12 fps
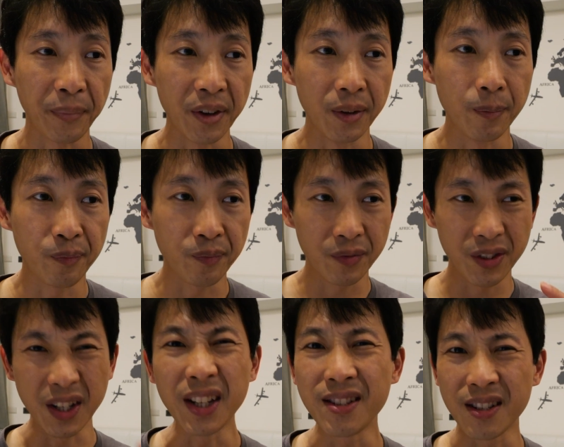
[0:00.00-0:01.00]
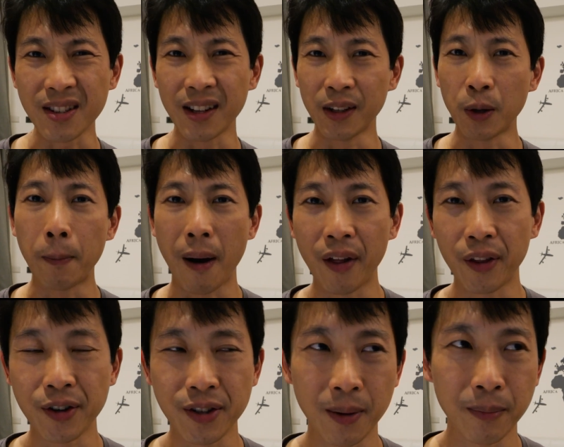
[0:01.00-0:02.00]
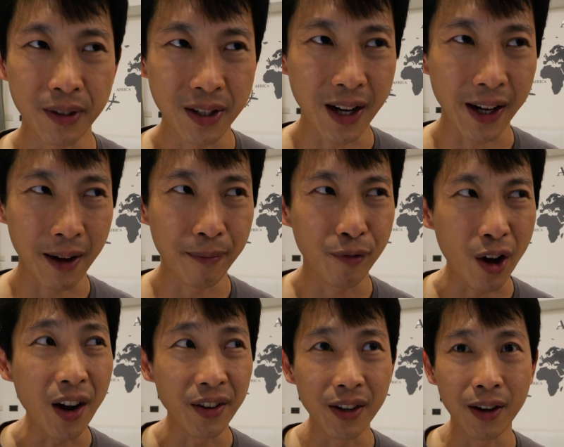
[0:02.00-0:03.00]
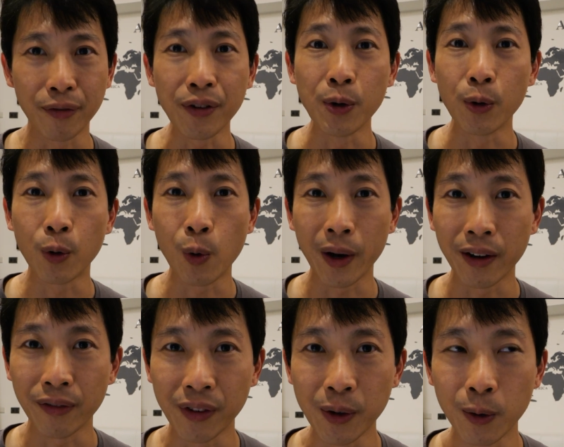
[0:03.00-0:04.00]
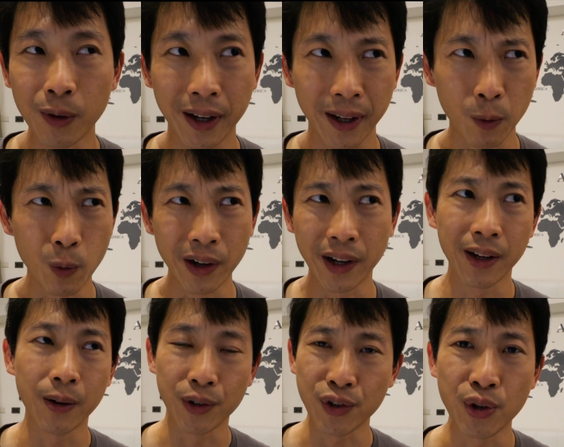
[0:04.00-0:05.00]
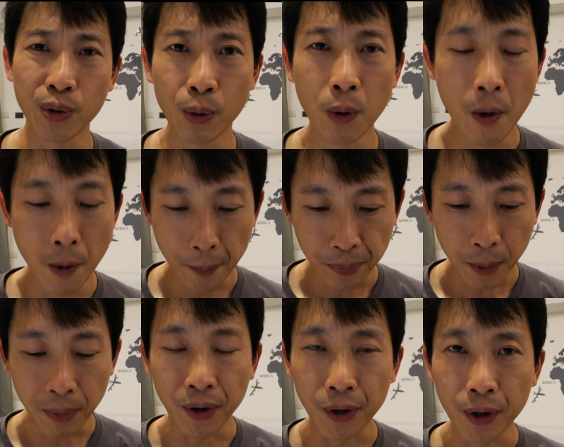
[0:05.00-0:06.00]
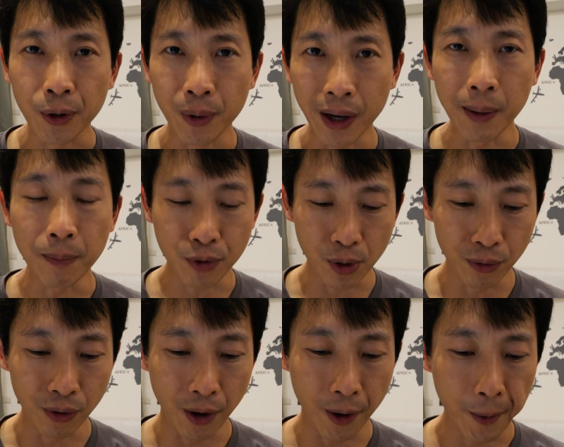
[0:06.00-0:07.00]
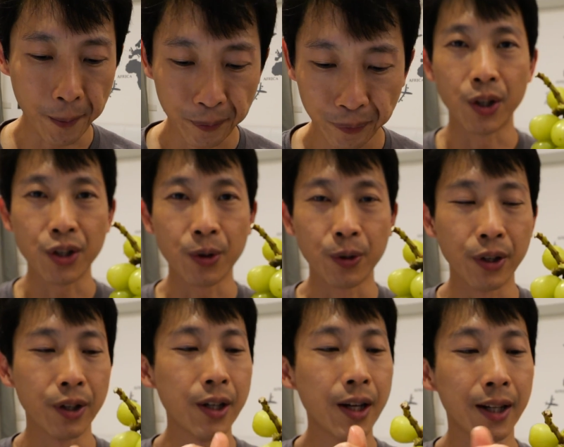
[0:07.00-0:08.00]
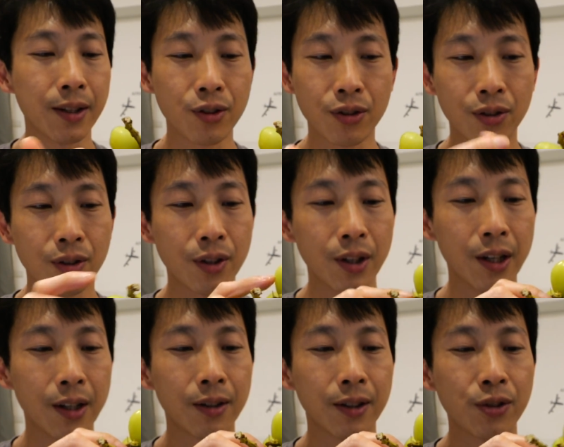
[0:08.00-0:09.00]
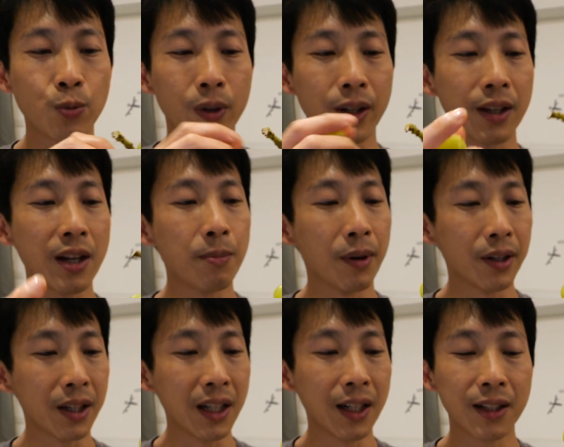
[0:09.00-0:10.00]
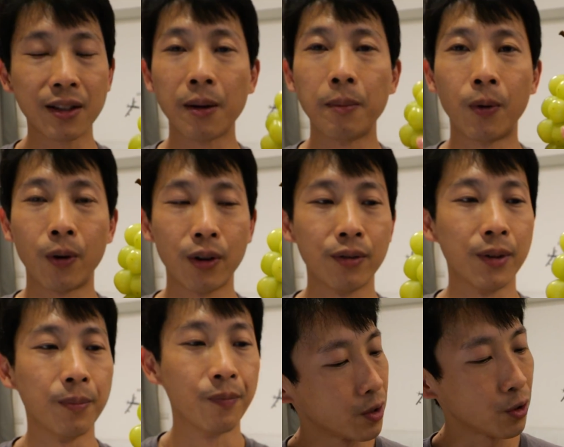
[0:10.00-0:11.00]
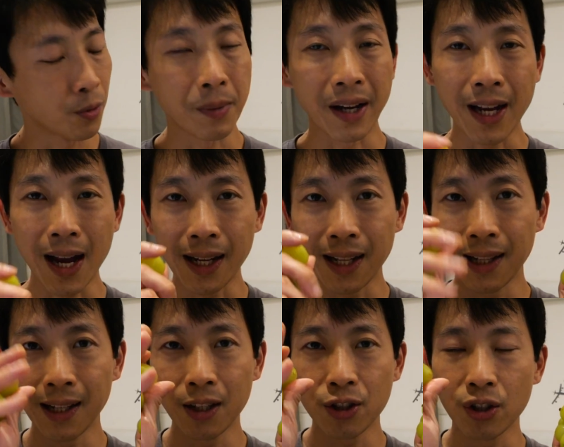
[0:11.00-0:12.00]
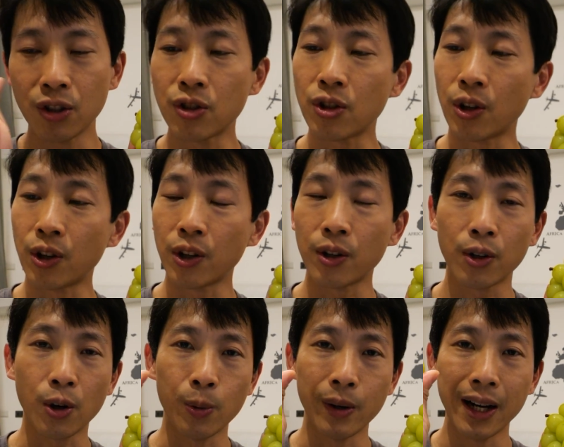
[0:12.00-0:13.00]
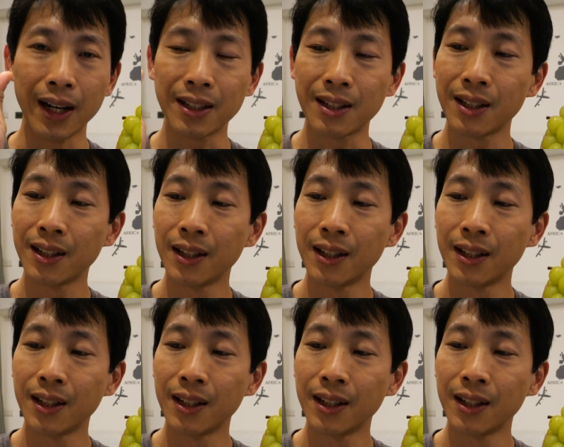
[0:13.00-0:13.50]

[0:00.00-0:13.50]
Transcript: the seeds is a little bothersome. It's like I've gotten quite a few, like 1 or 2 per grape so far. They're so good. I just want to keep on eating some more of them. So if my calculations are correct,